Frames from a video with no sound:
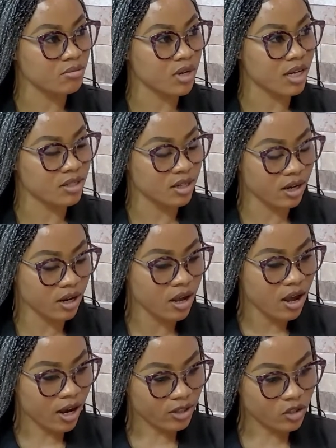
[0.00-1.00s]
matter?
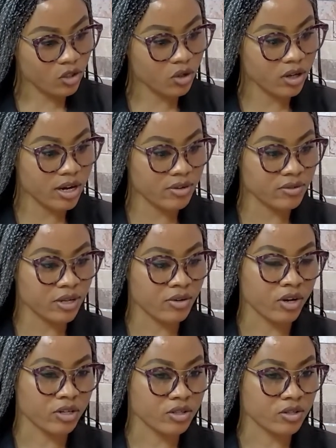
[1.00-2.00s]
I do know that
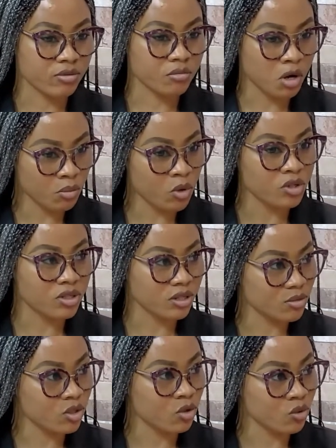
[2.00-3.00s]
I've heard some
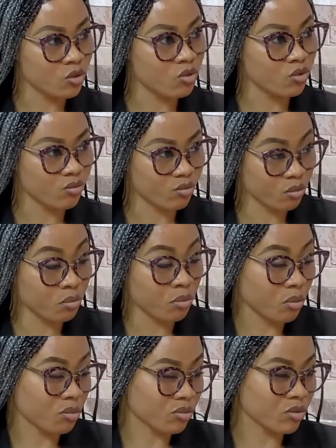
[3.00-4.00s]
Muslims who
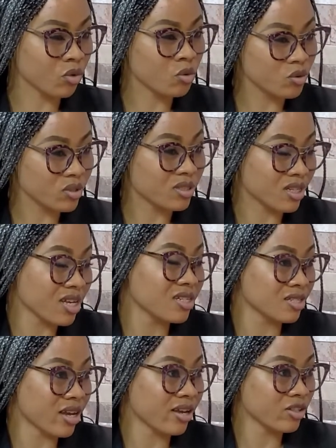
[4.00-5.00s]
did
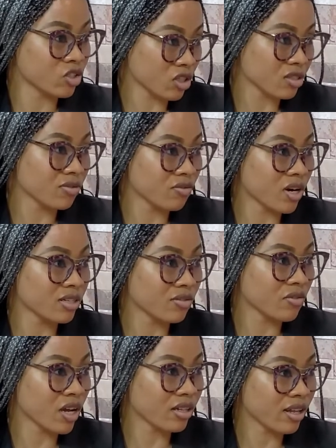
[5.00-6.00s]
say justified the
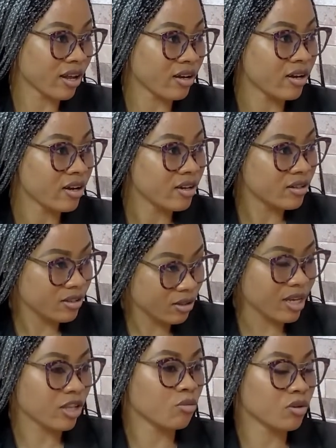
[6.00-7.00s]
fact that the
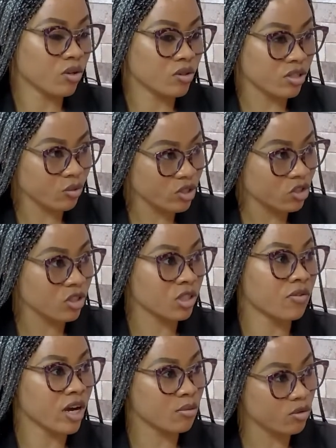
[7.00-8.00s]
death penalty was
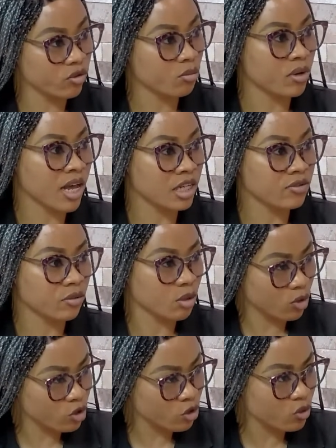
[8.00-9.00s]
justifiable for blasphemy,
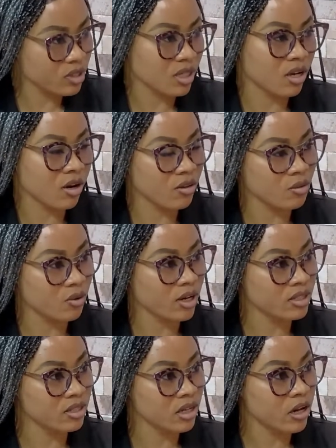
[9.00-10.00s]
but you were saying
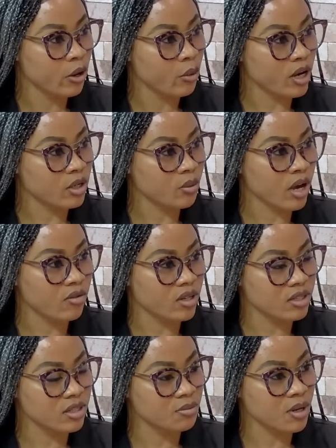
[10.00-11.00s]
otherwise. Why do we have
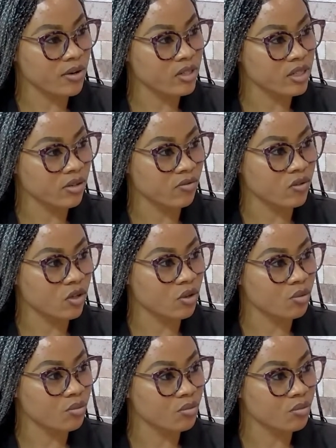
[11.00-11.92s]
that disparity in view?